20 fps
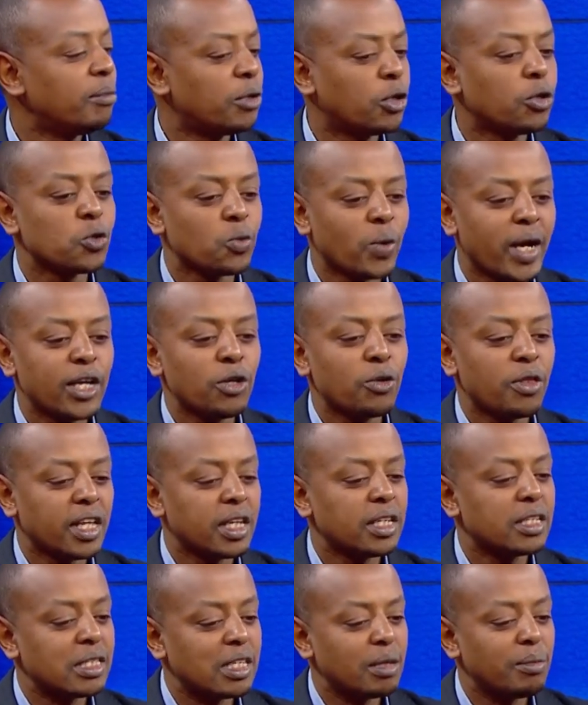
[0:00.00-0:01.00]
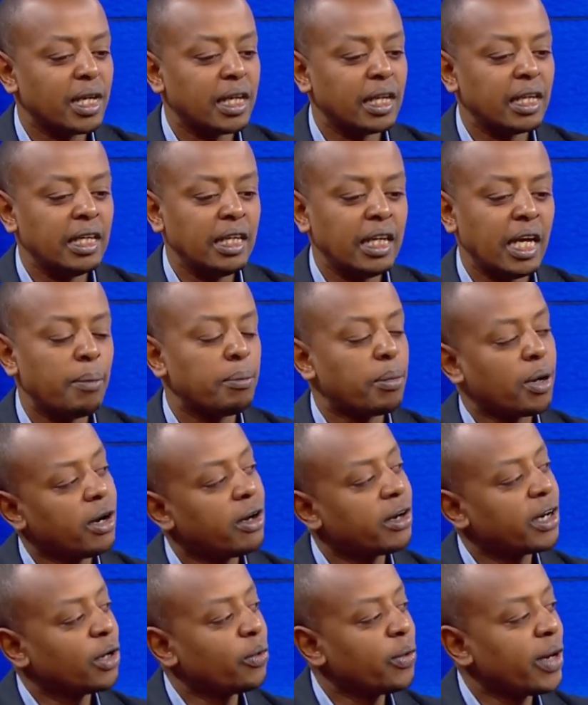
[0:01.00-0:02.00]
Because why are you then seemingly
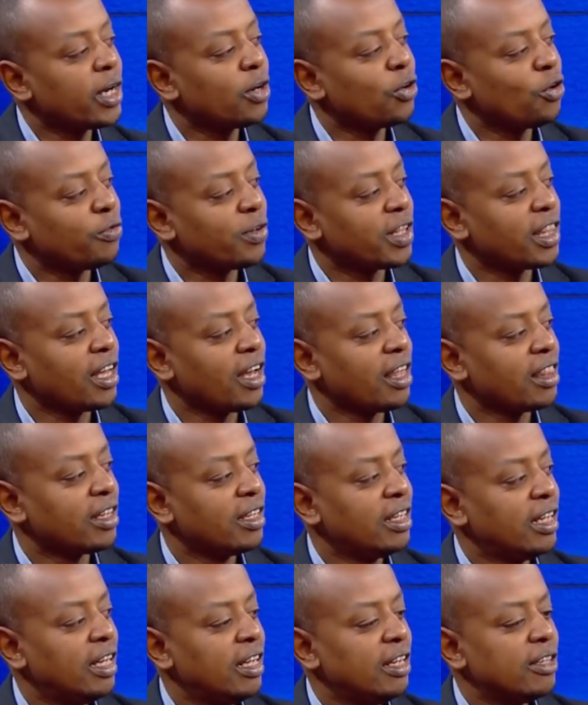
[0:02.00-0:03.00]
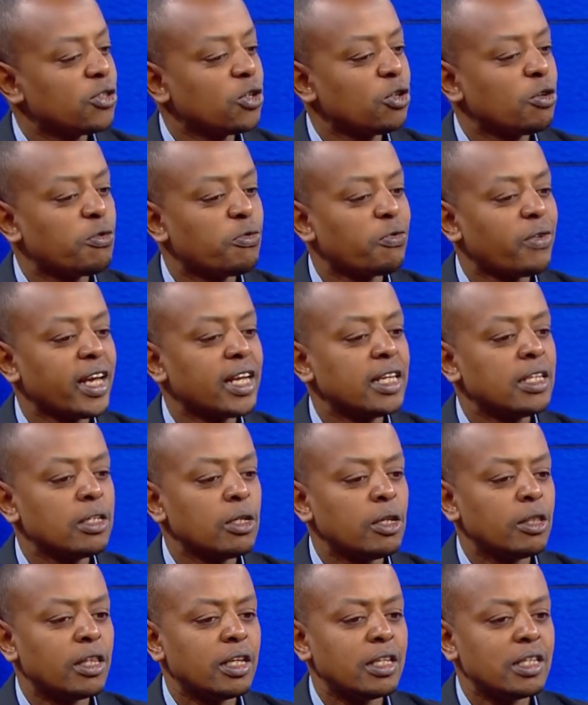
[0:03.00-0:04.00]
empowering one over the other? So you find
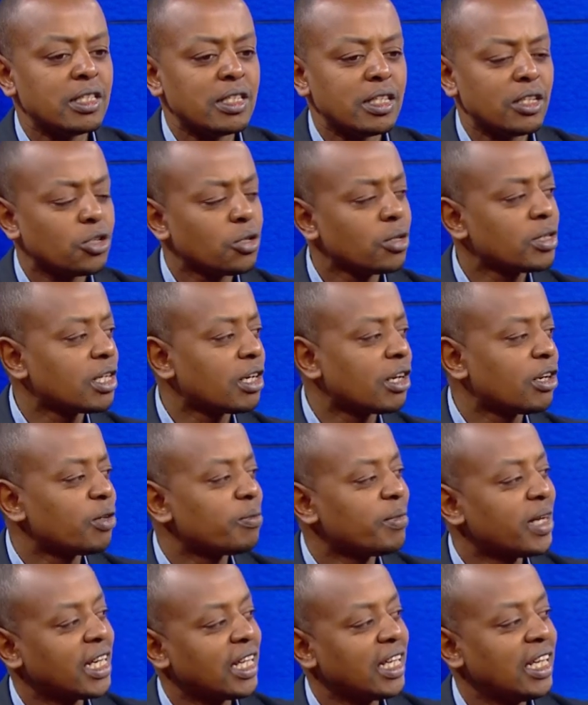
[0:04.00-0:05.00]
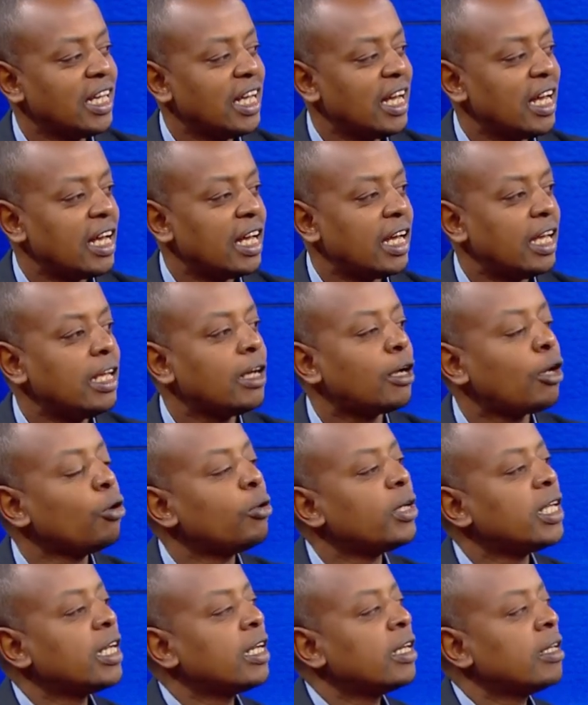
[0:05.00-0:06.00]
the decisions around money,
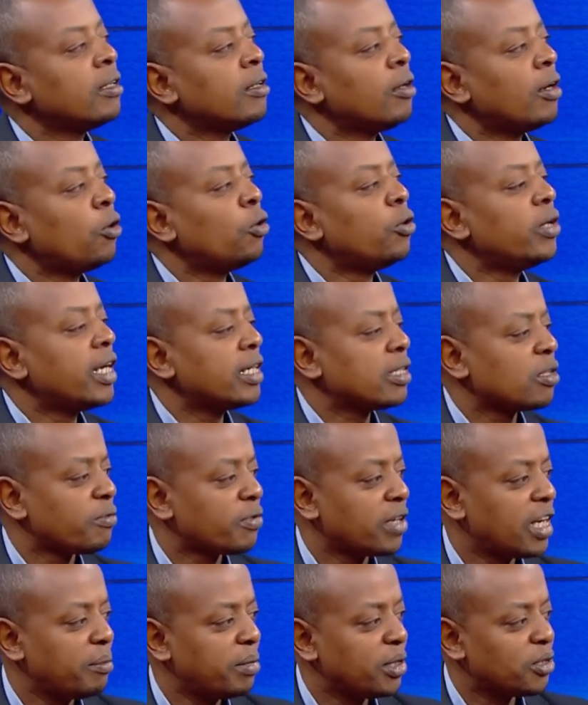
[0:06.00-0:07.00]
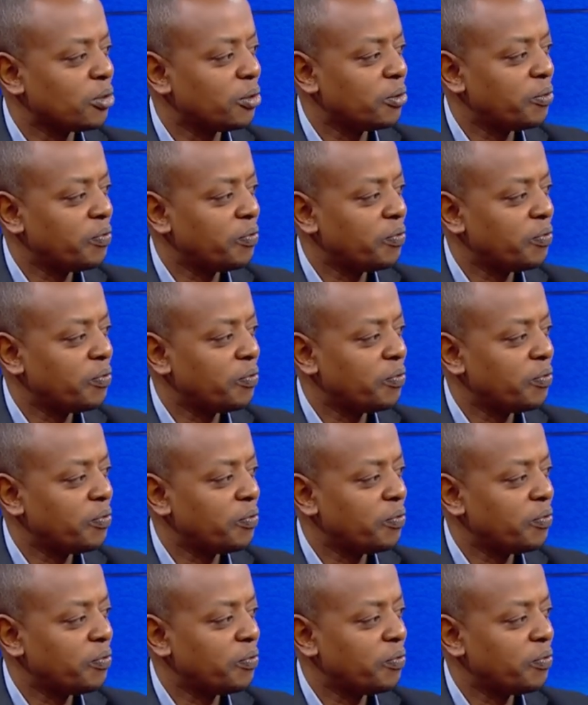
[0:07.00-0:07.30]
including owners of capital.